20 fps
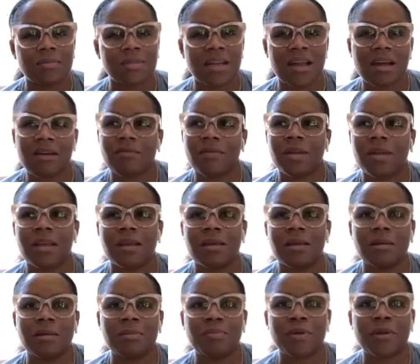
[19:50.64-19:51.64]
Did I
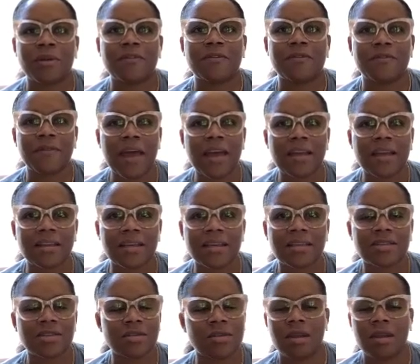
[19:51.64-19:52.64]
really perfect
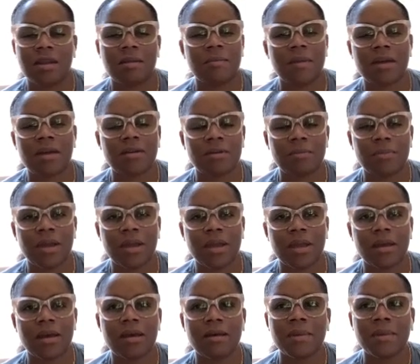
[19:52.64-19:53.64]
it? So then I'm not going to bring
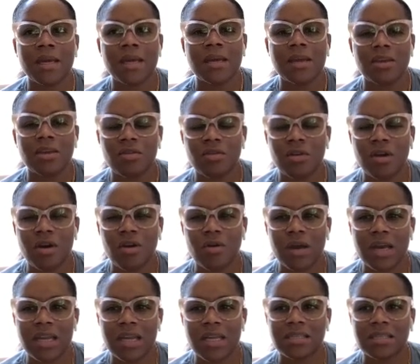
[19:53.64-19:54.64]
it up.
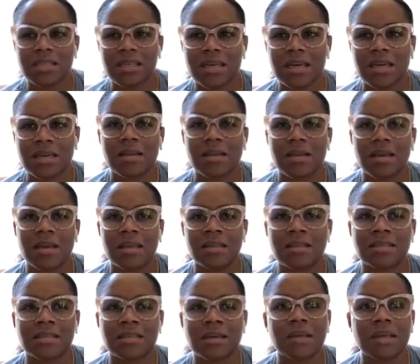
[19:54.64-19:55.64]
And it's
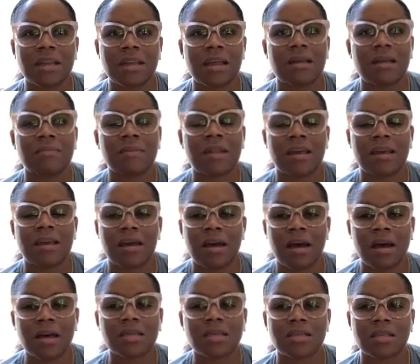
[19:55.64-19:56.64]
something that I'm like
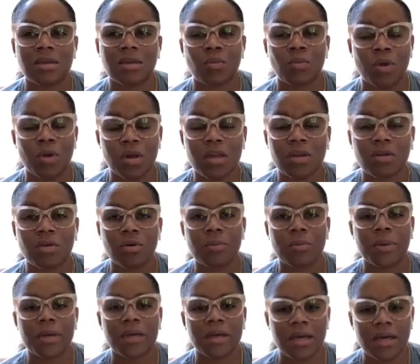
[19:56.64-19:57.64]
consciously working on,
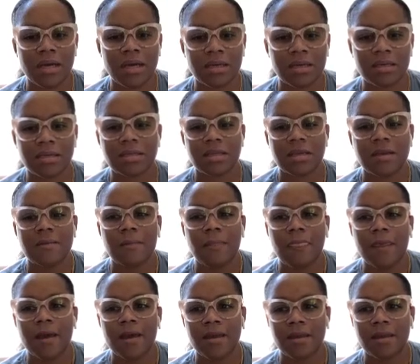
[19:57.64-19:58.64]
because
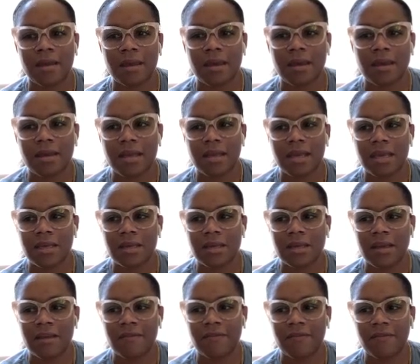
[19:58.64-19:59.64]
again,
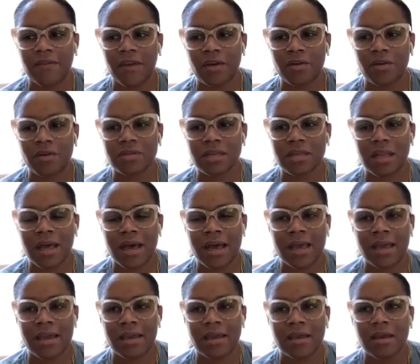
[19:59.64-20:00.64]
it feels
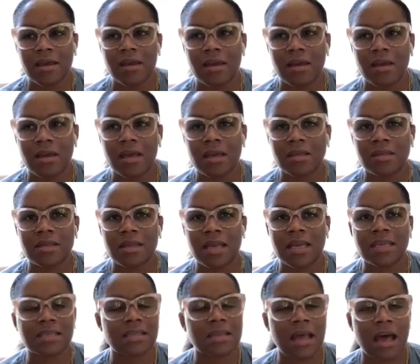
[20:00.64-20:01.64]
like
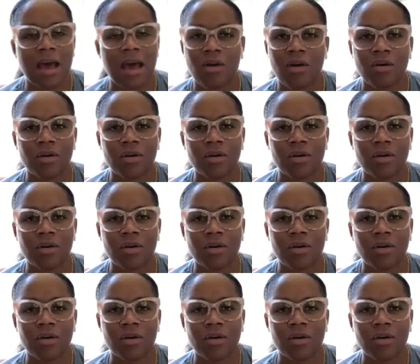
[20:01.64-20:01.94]
it's not